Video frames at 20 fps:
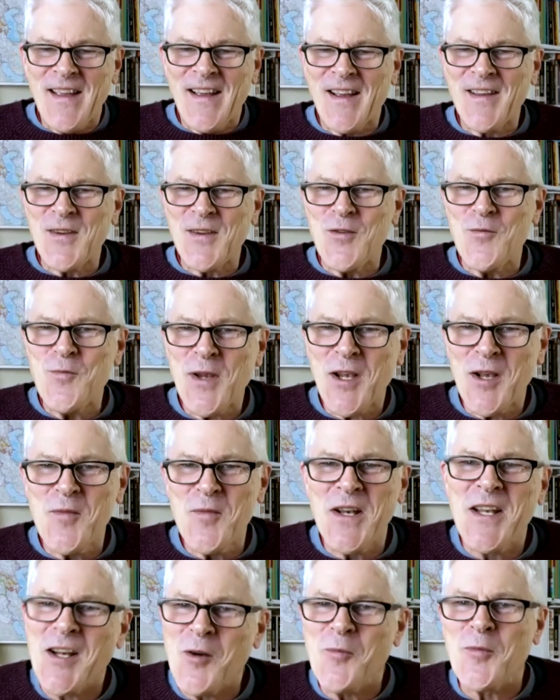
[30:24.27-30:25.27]
you've become
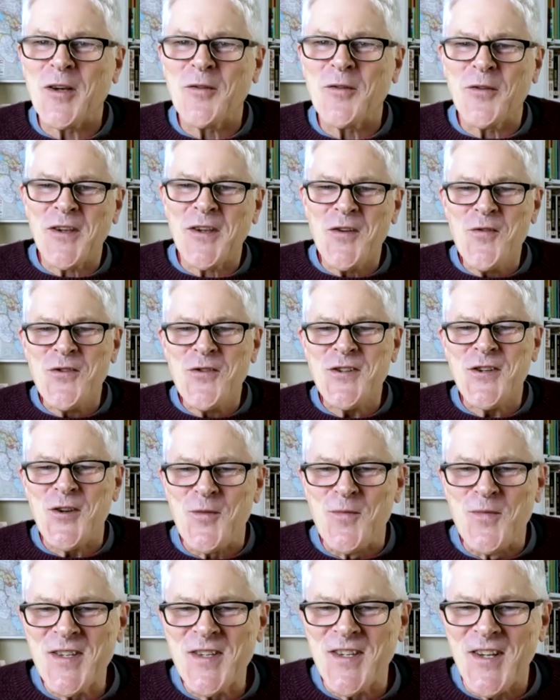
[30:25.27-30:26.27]
a little bit of a
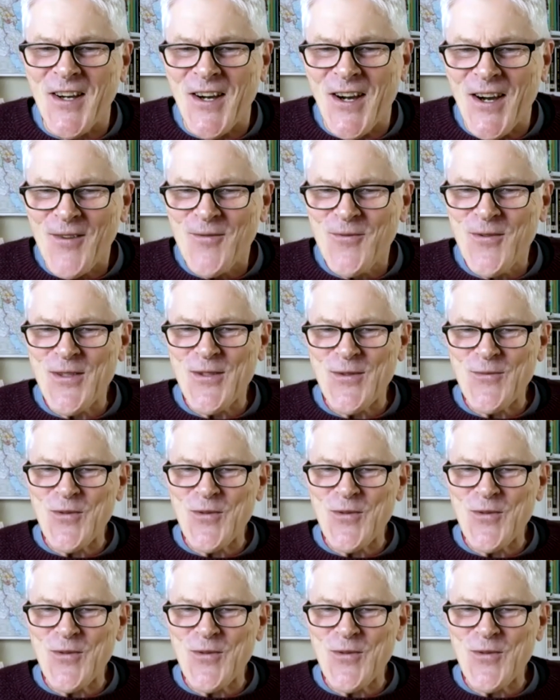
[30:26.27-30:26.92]
YouTube star with